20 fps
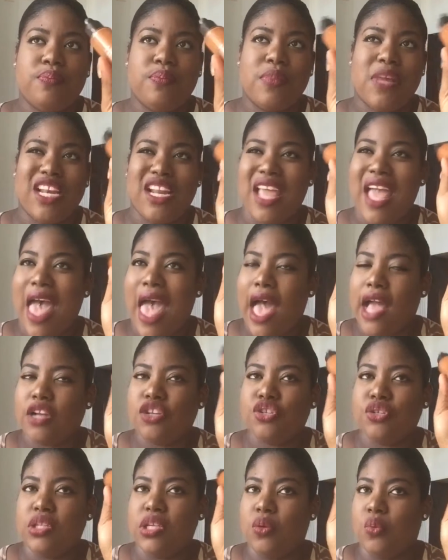and it
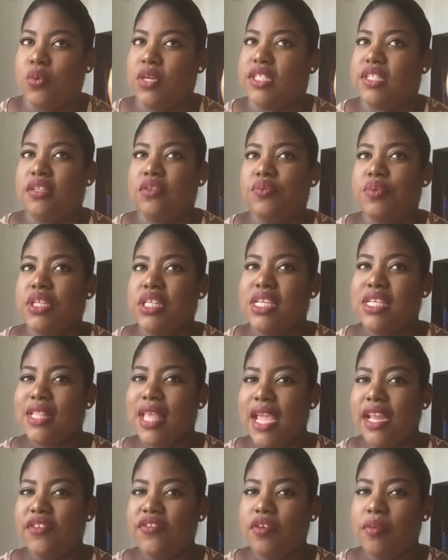actually wasn't really
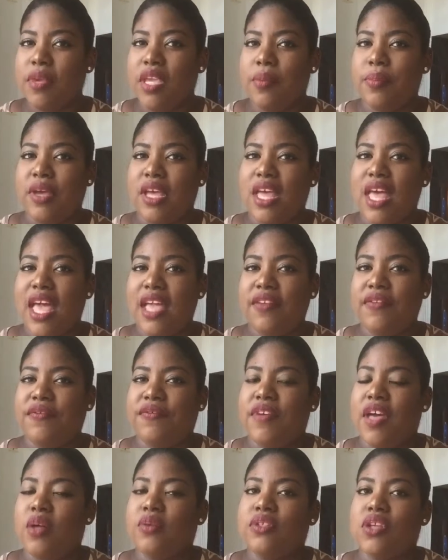light for me, but I
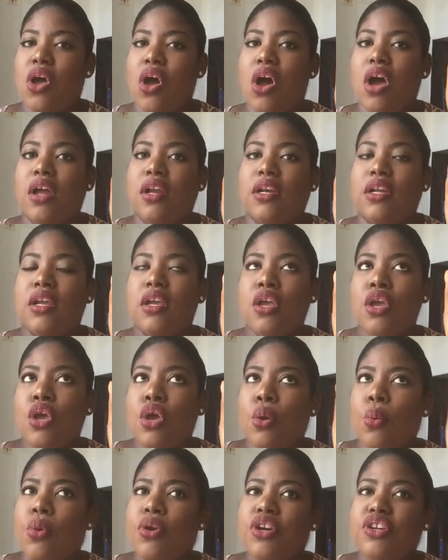felt on
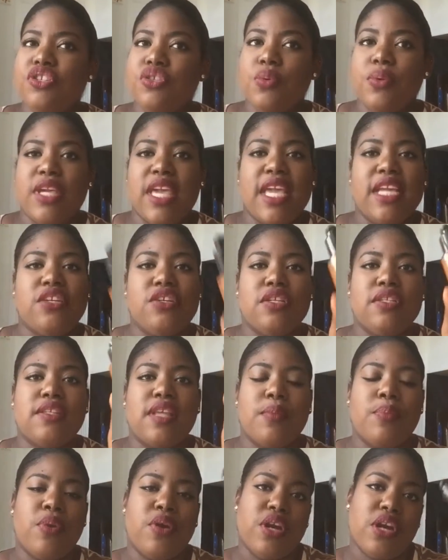one or two
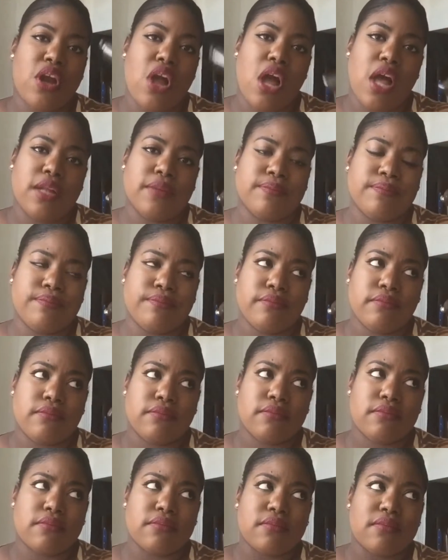occasions I put it on
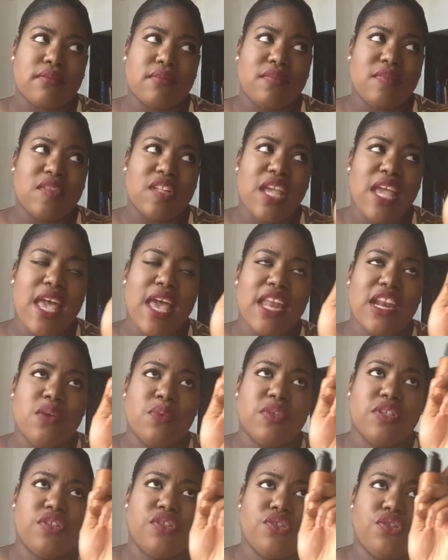and
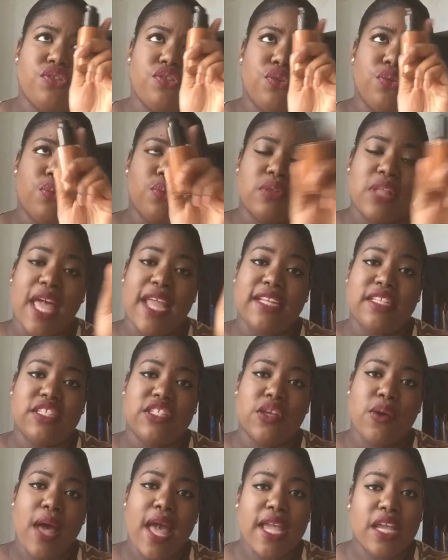it was too light.
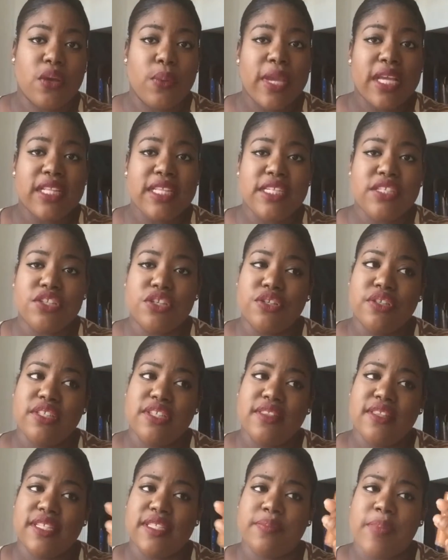So I quickly turned
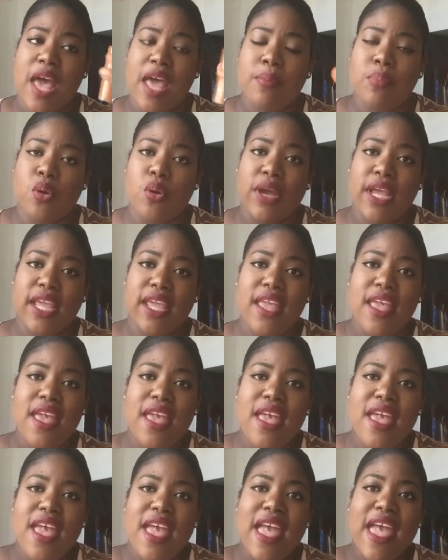to this bad boy,
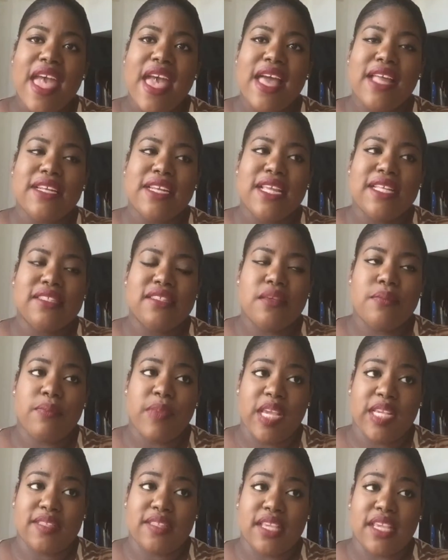and it's
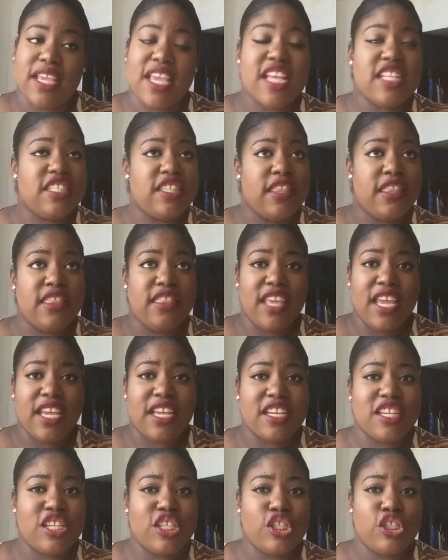amazing. It's
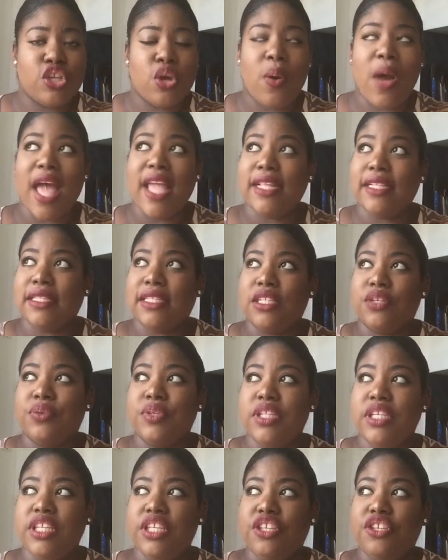thick, so I
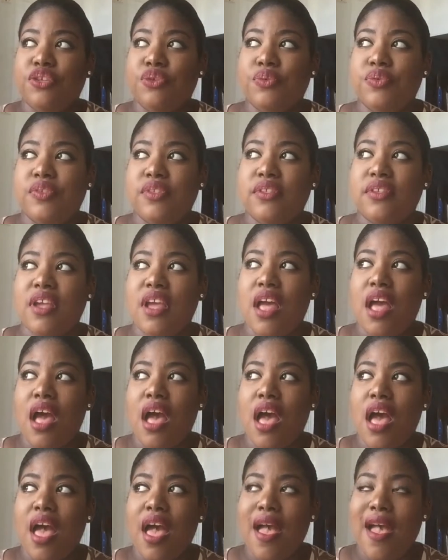literally use
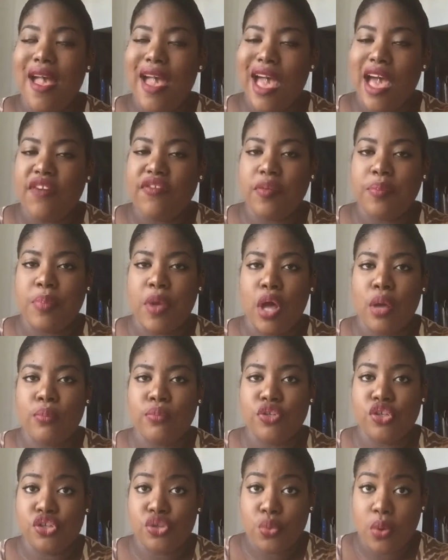half a
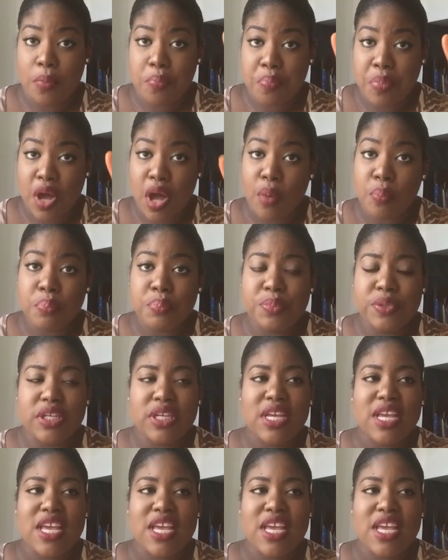pump to a pump,